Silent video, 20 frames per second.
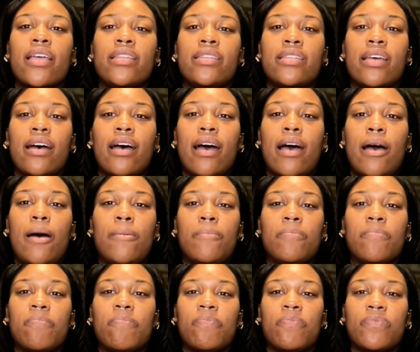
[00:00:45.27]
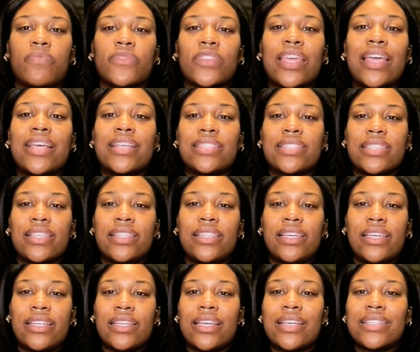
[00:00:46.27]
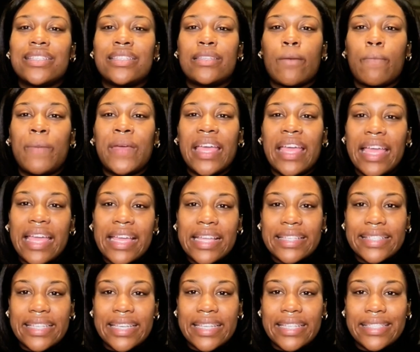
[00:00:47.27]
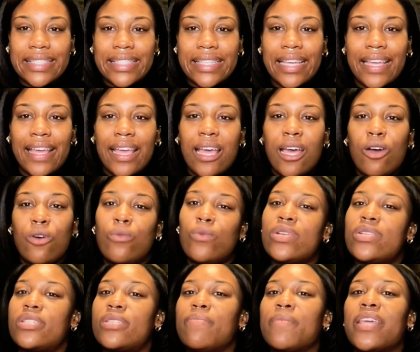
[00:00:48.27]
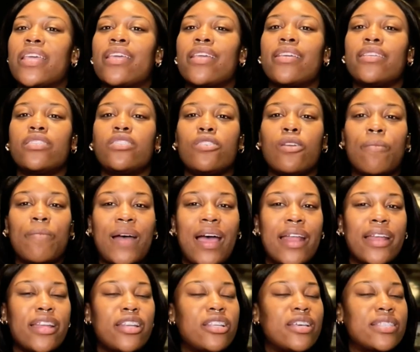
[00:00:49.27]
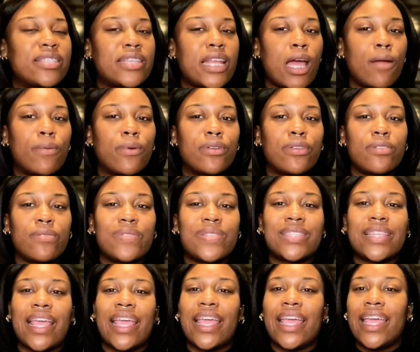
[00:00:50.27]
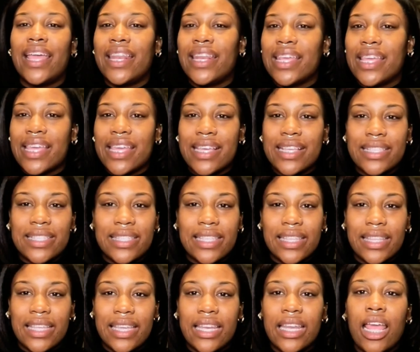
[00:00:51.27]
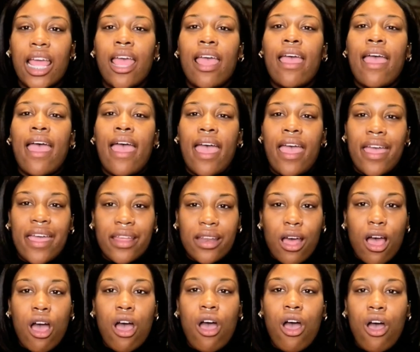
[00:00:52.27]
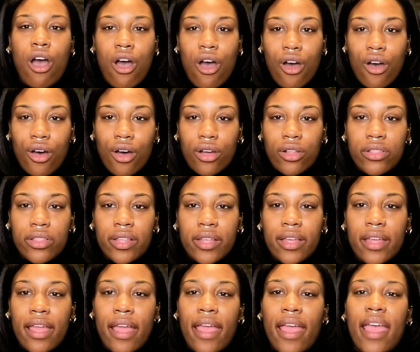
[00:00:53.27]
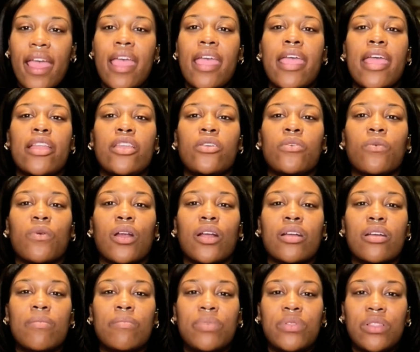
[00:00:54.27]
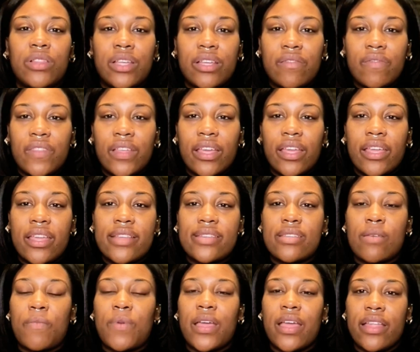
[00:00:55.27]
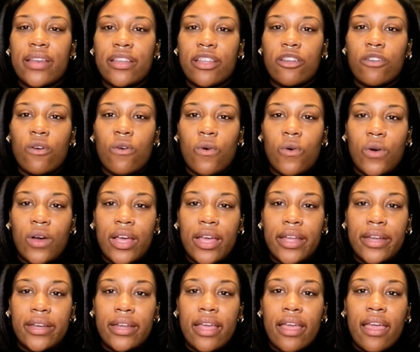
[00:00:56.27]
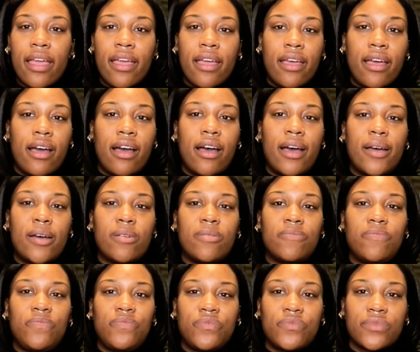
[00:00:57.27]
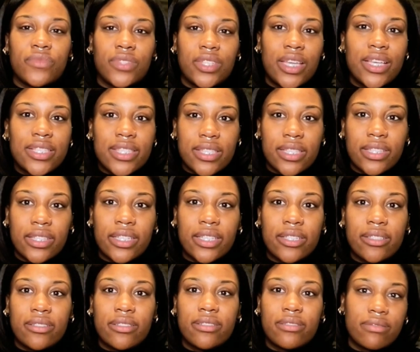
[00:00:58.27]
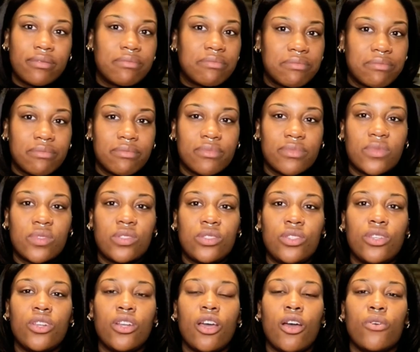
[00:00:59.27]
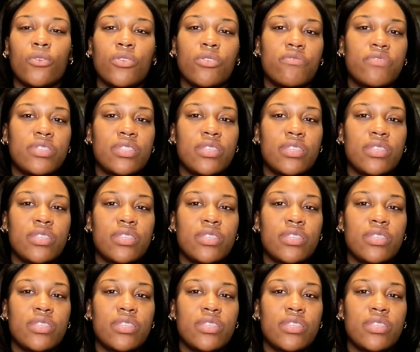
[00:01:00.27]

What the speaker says: insulin dependent, which means your body does not produce any insulin at all, and you are completely dependent on insulin. You know, you see